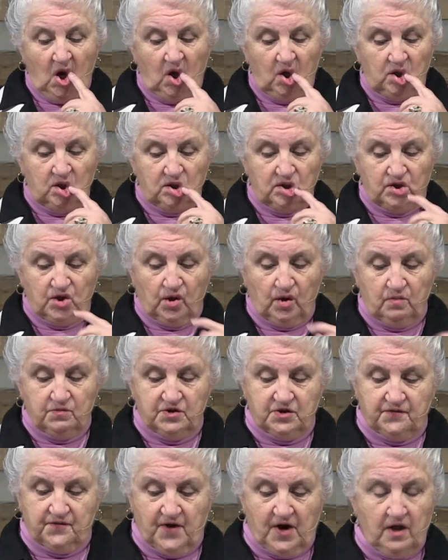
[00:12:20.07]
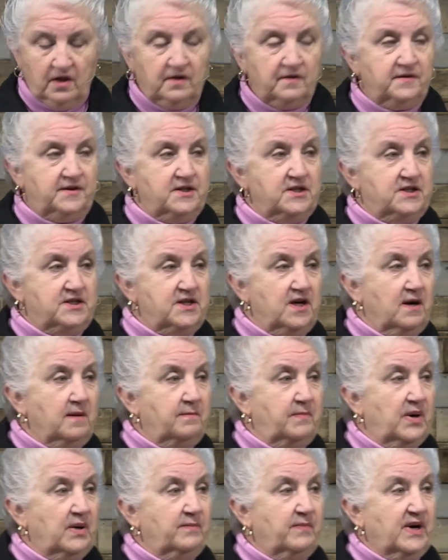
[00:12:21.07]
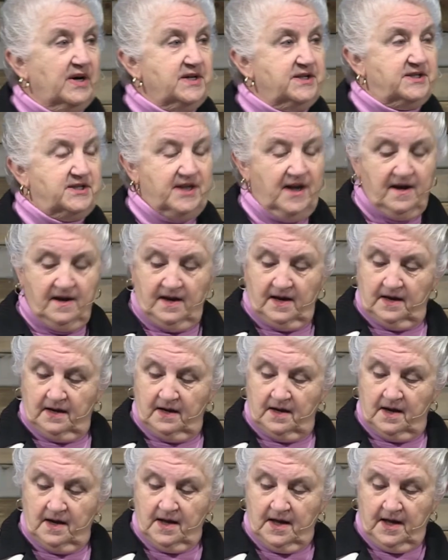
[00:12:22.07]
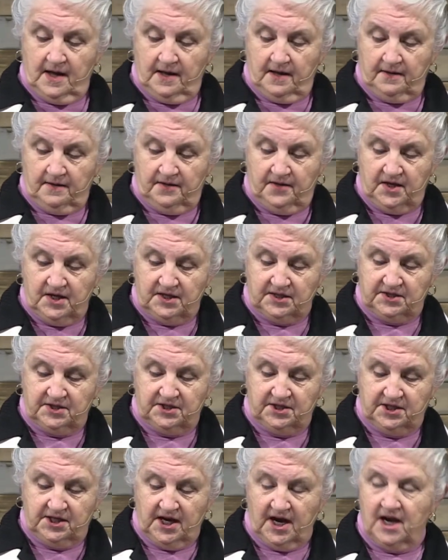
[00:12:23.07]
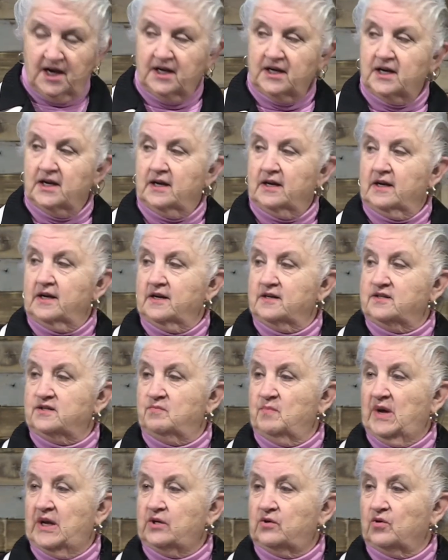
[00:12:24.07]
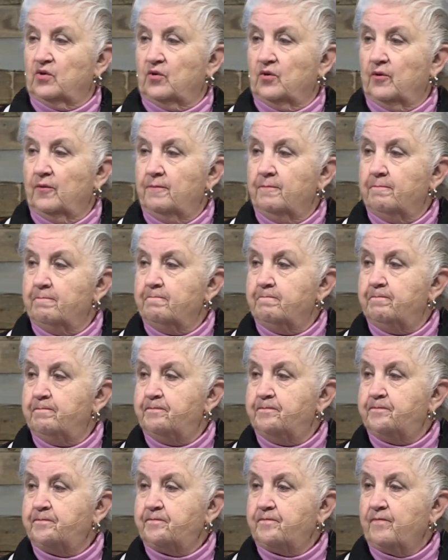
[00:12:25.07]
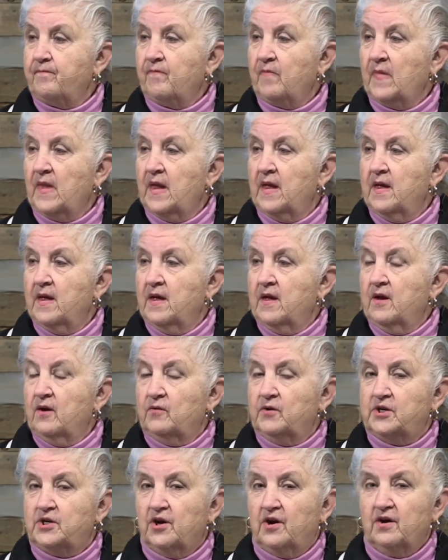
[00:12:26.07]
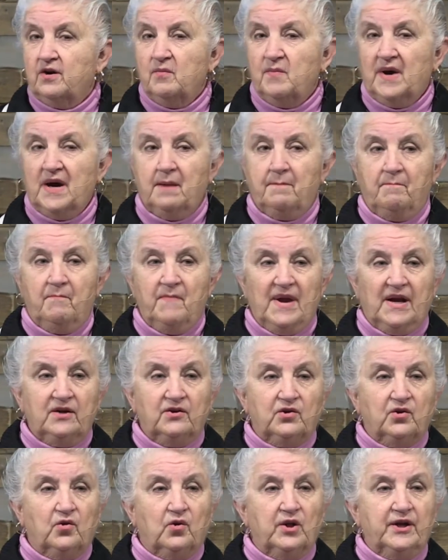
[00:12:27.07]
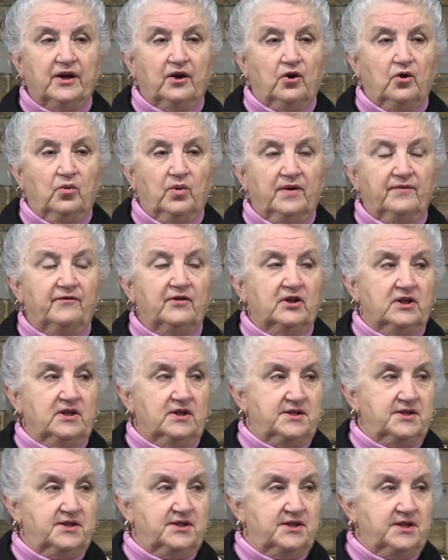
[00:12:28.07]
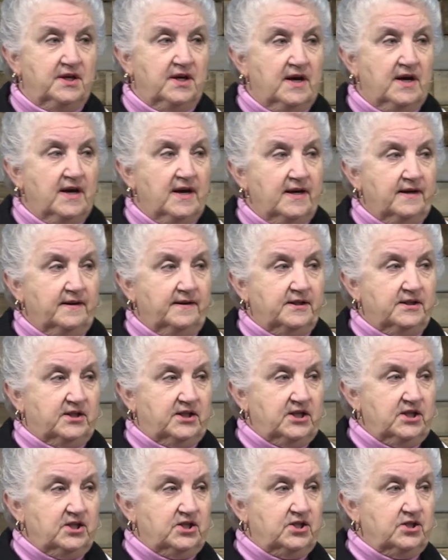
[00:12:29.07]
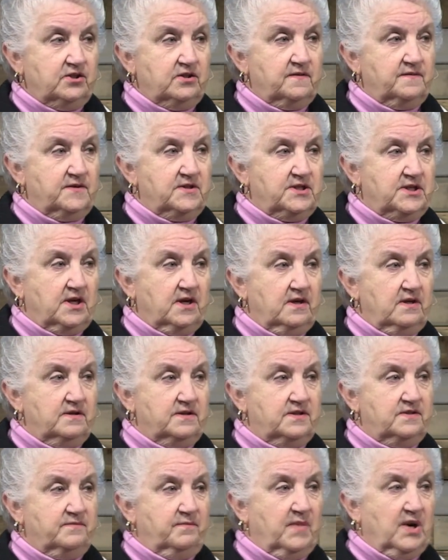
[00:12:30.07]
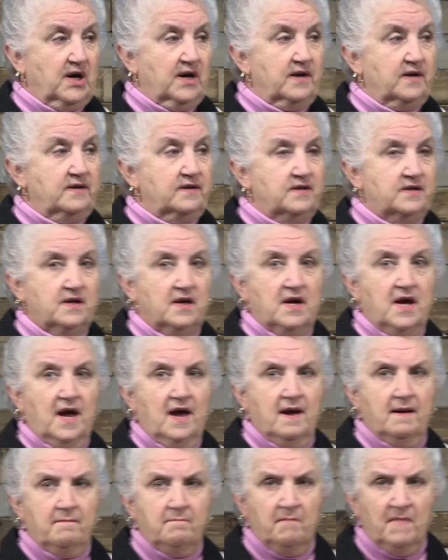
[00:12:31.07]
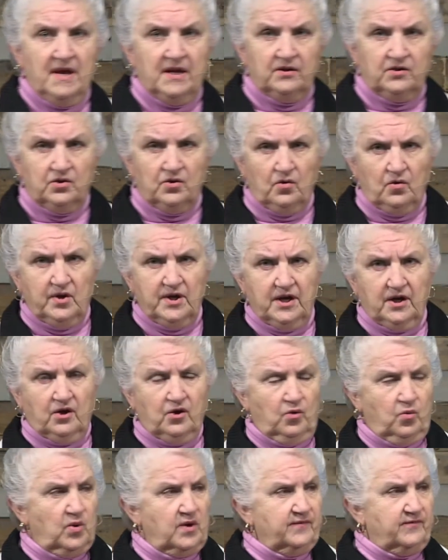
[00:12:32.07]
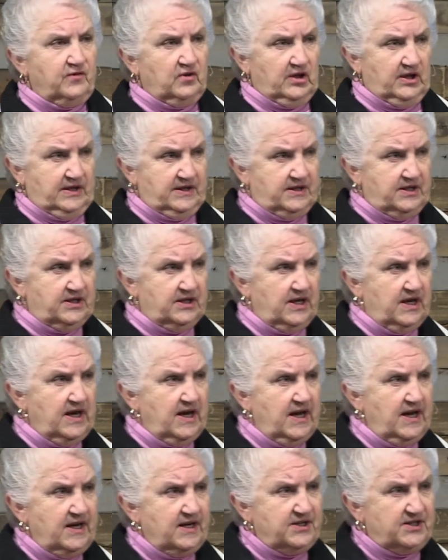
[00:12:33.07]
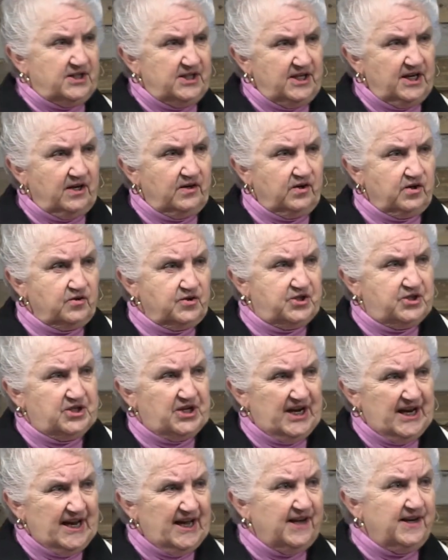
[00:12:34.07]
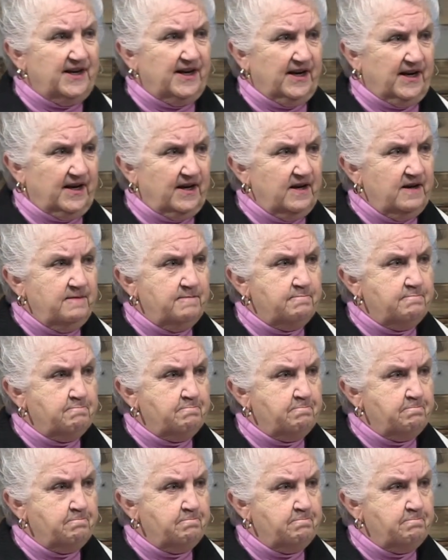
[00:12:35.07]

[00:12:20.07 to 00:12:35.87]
Ernest Holmes followed this up by saying, this taking is mental. We talk about mental equivalence in the teaching of the science of mind. A mental equivalent is the understanding